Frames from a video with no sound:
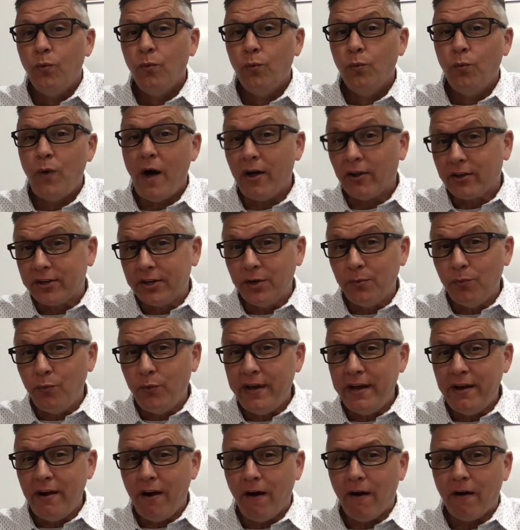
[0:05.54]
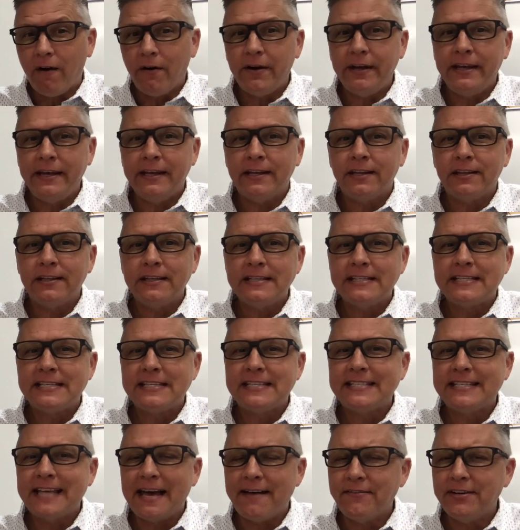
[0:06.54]
Welcome. We are in
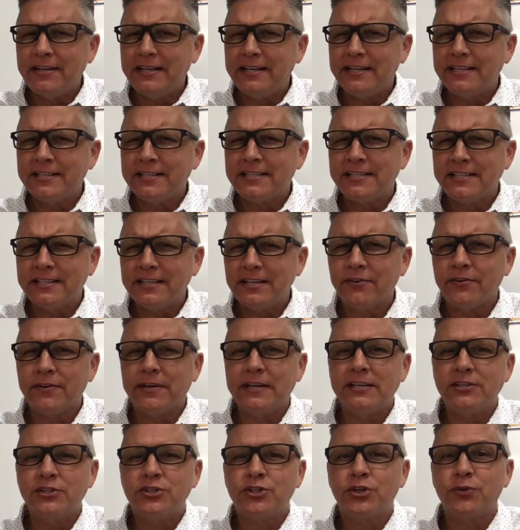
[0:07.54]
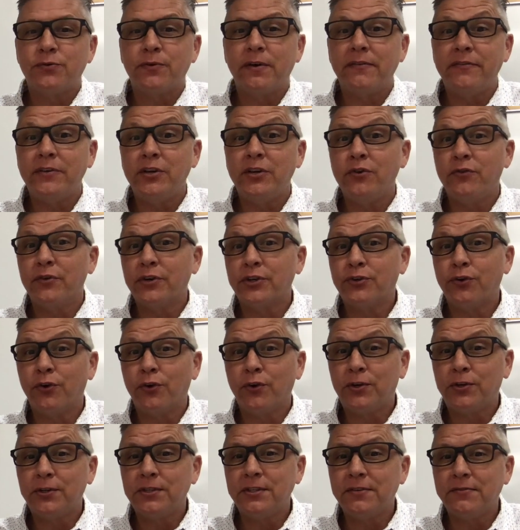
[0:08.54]
list 7 in a series to review
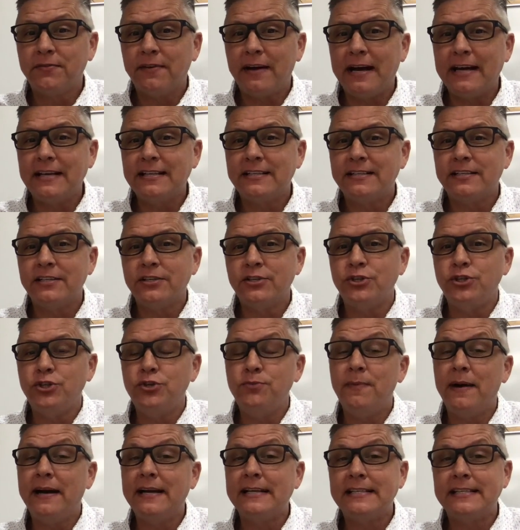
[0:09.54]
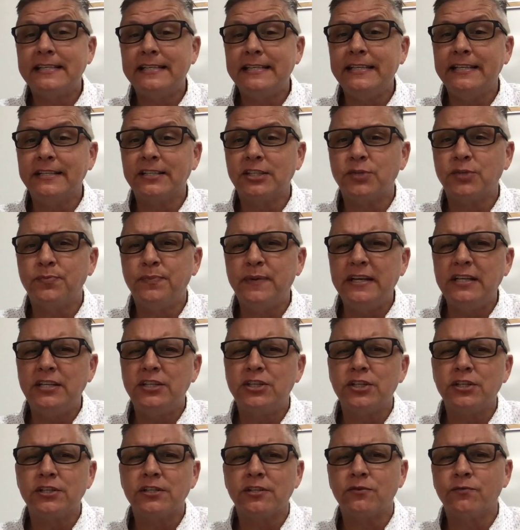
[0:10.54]
rhetorical devices you might see in
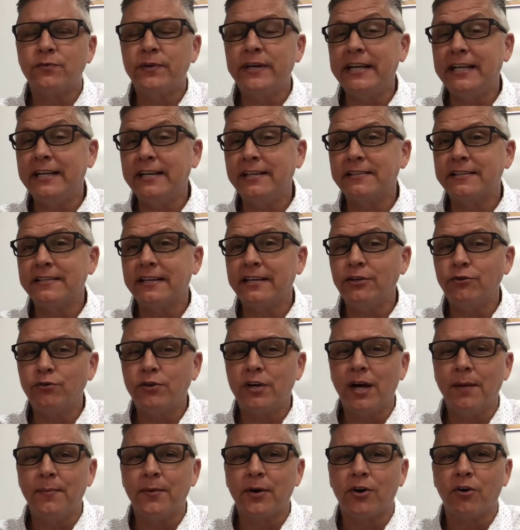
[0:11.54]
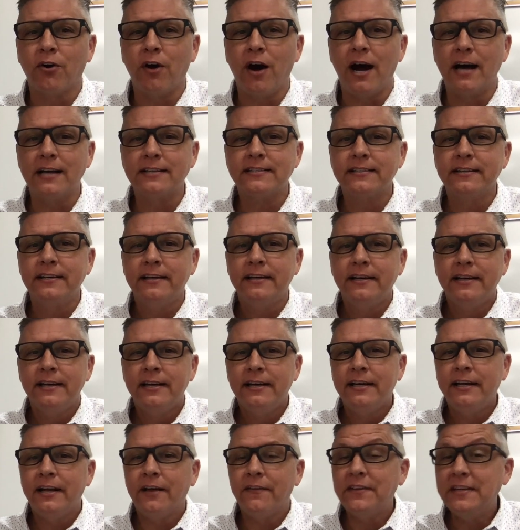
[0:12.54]
speeches and readings that you come across.
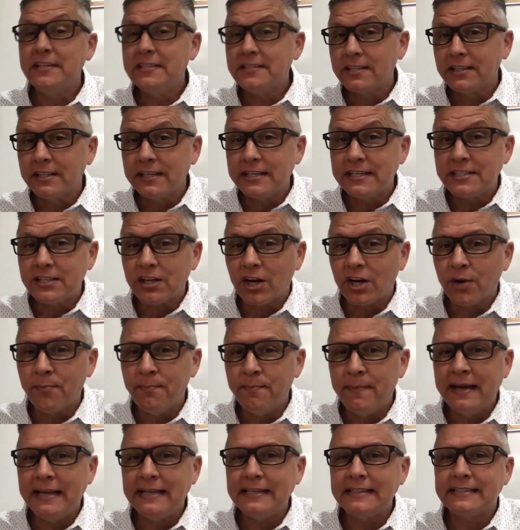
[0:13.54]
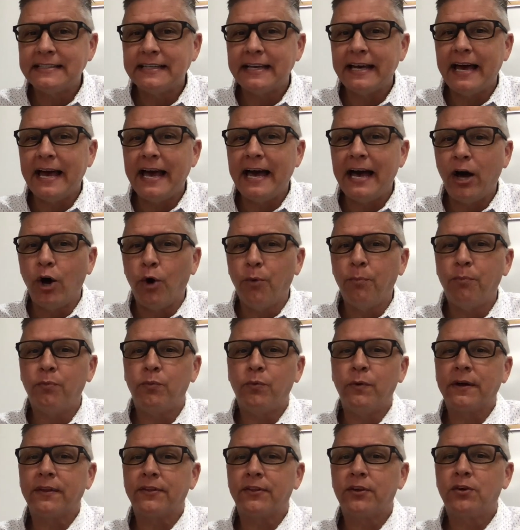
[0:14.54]
Now, these lists are meant to help
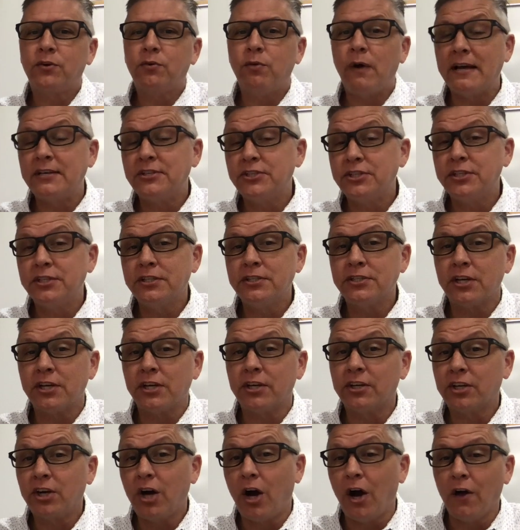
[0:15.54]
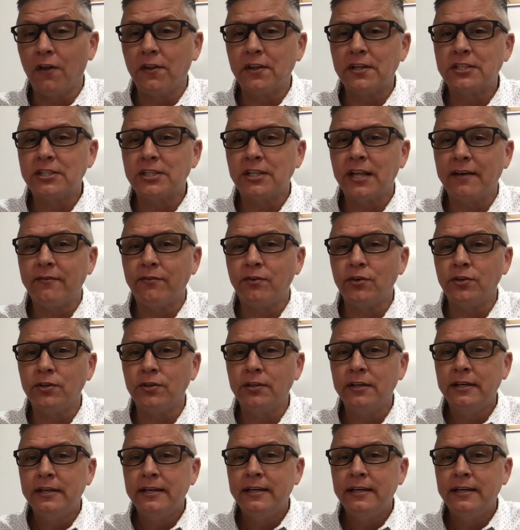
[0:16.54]
with questions on college level